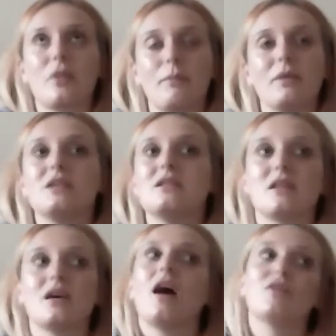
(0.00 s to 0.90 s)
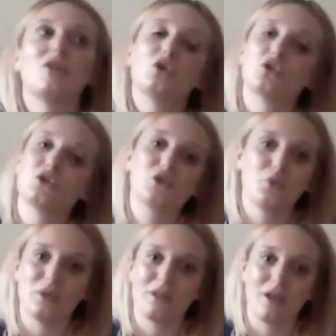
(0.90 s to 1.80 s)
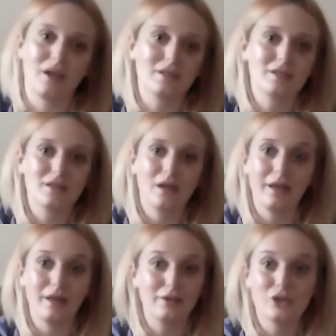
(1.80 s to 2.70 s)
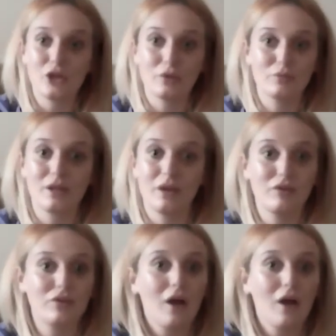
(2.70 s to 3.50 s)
the media have a lot to do with this, in terms of